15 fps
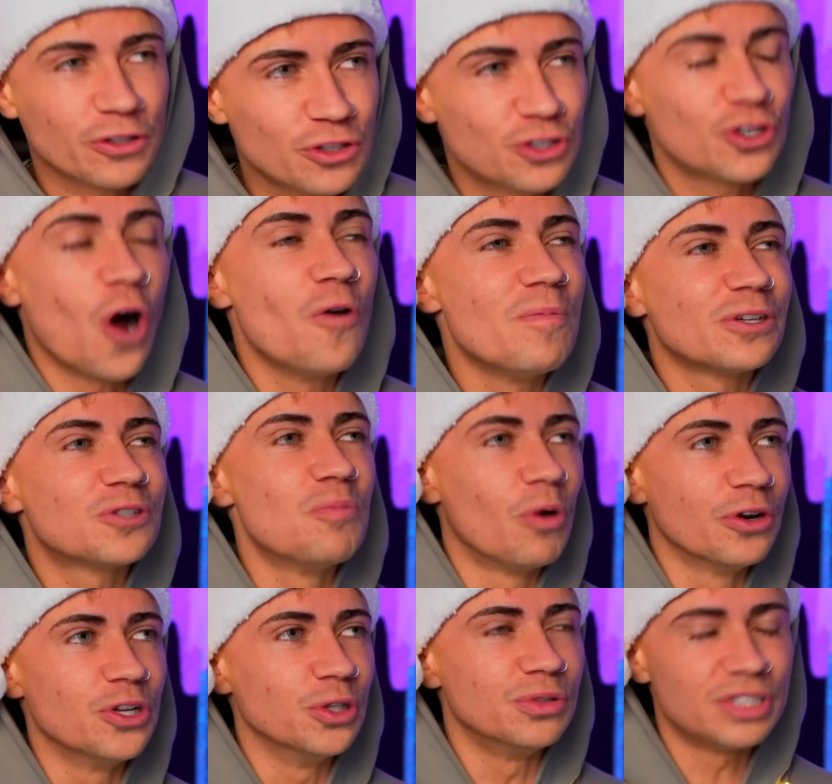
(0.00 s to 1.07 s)
so much
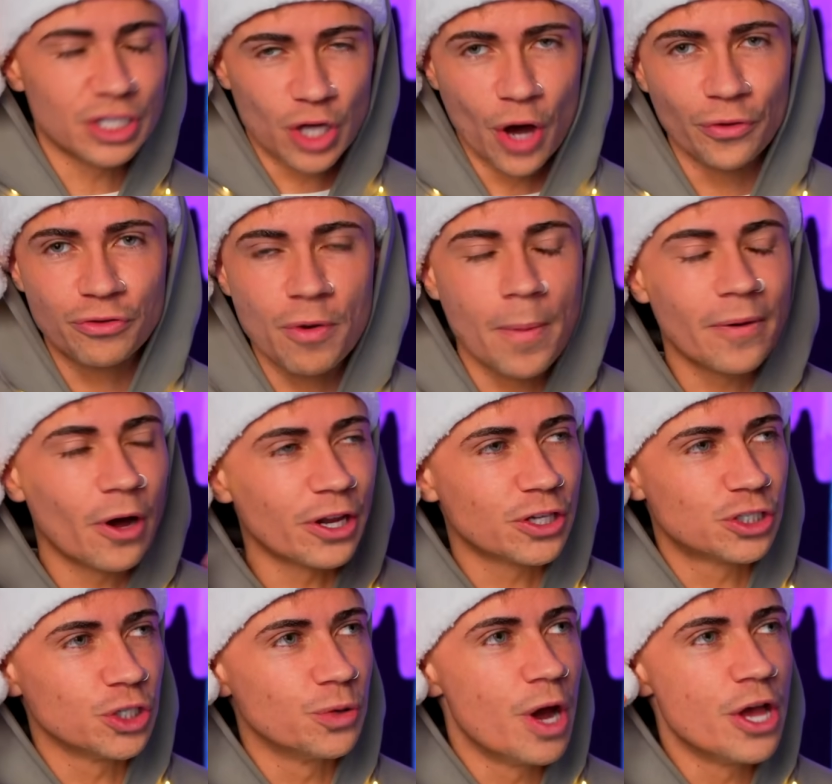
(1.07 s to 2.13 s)
more news to go through. We've got to
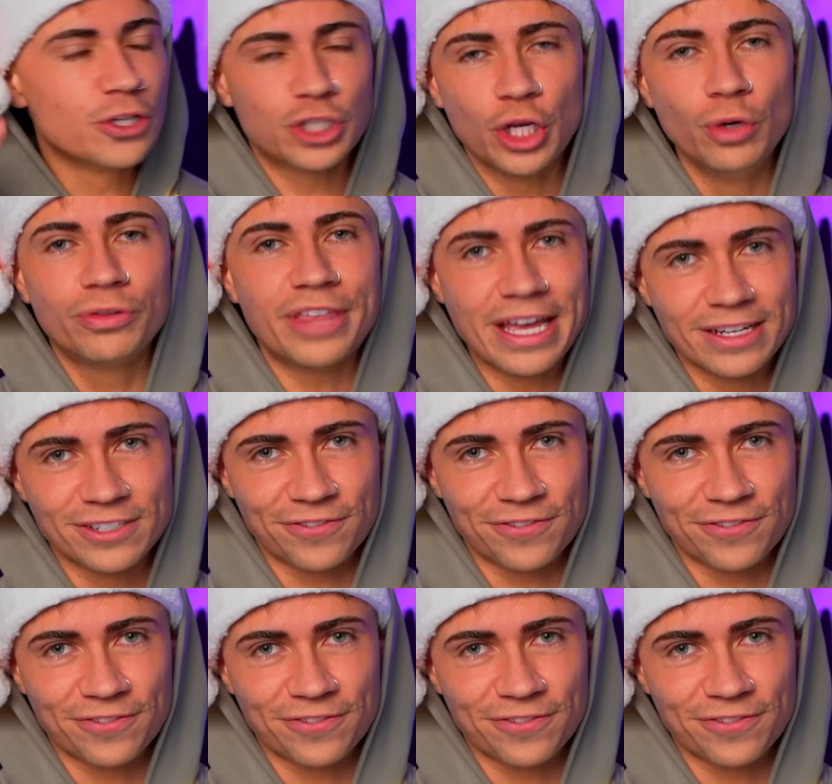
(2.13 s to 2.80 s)
do two things